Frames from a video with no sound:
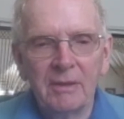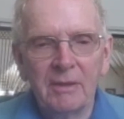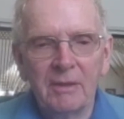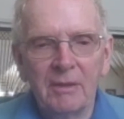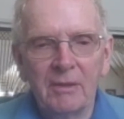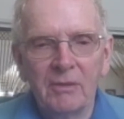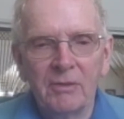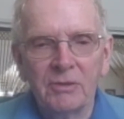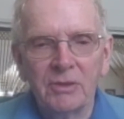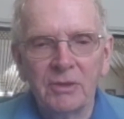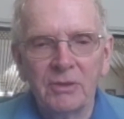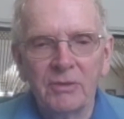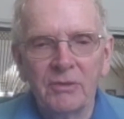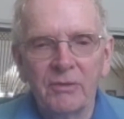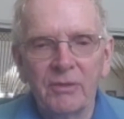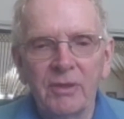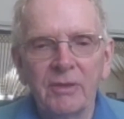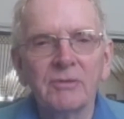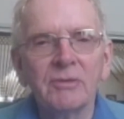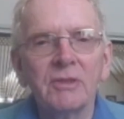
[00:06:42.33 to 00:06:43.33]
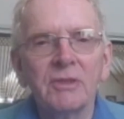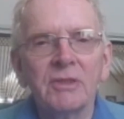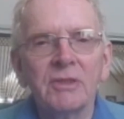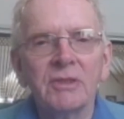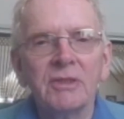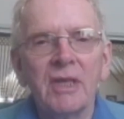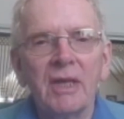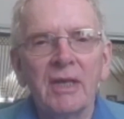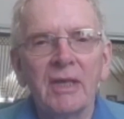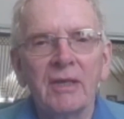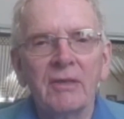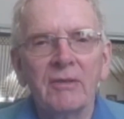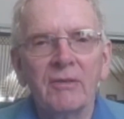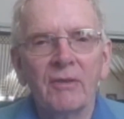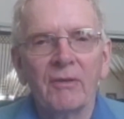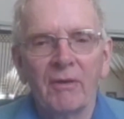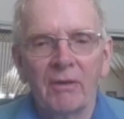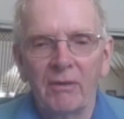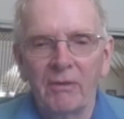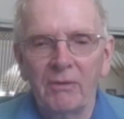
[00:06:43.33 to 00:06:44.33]
Looks as though they used a scythe
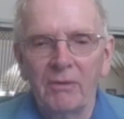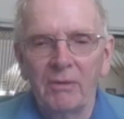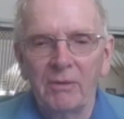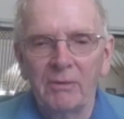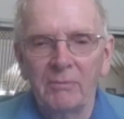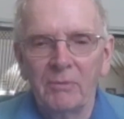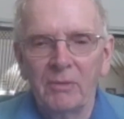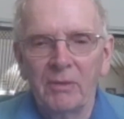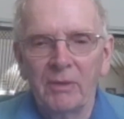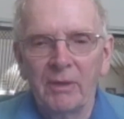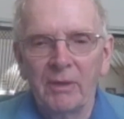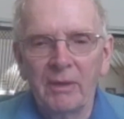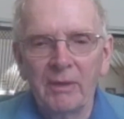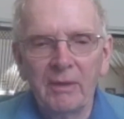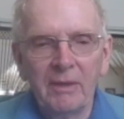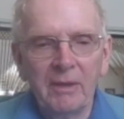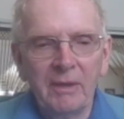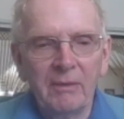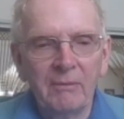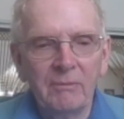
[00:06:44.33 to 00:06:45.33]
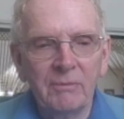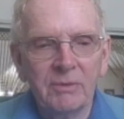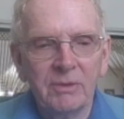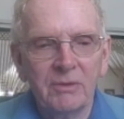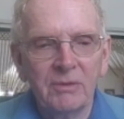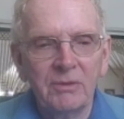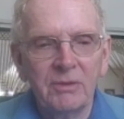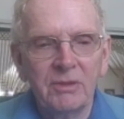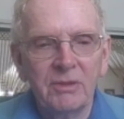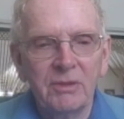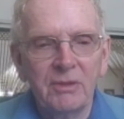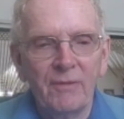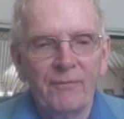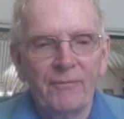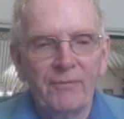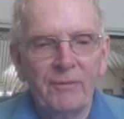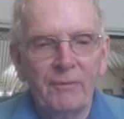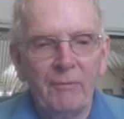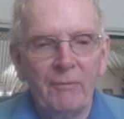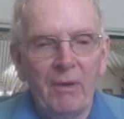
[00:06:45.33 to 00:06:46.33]
or a lawnmower. It was good stuff
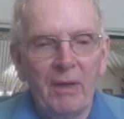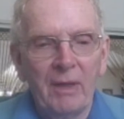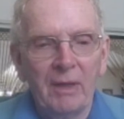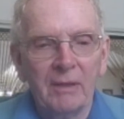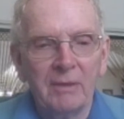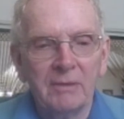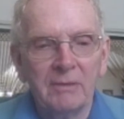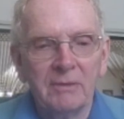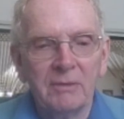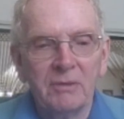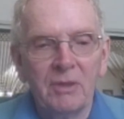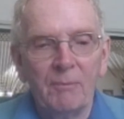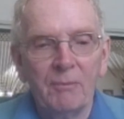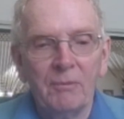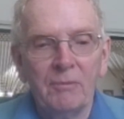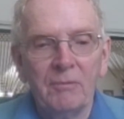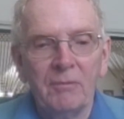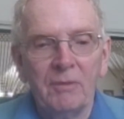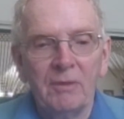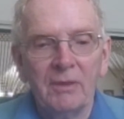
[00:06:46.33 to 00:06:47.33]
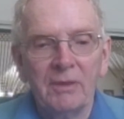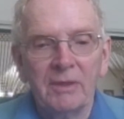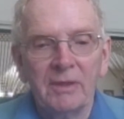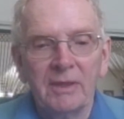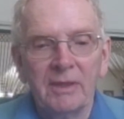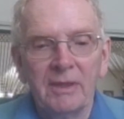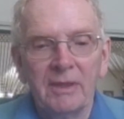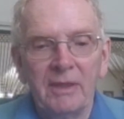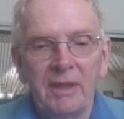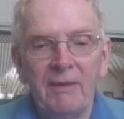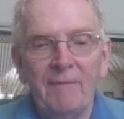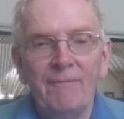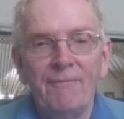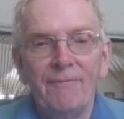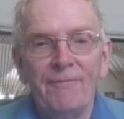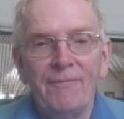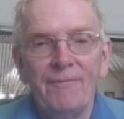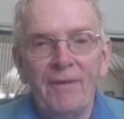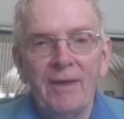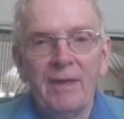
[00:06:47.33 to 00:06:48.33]
as well, top quality. It ain't
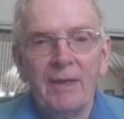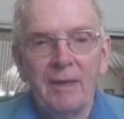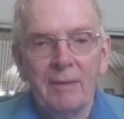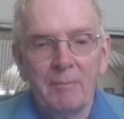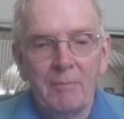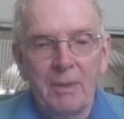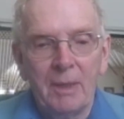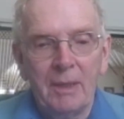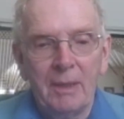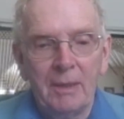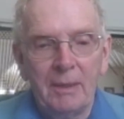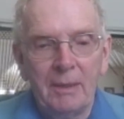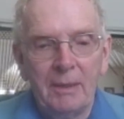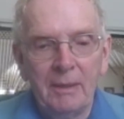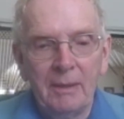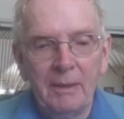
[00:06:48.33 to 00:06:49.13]
fair, man."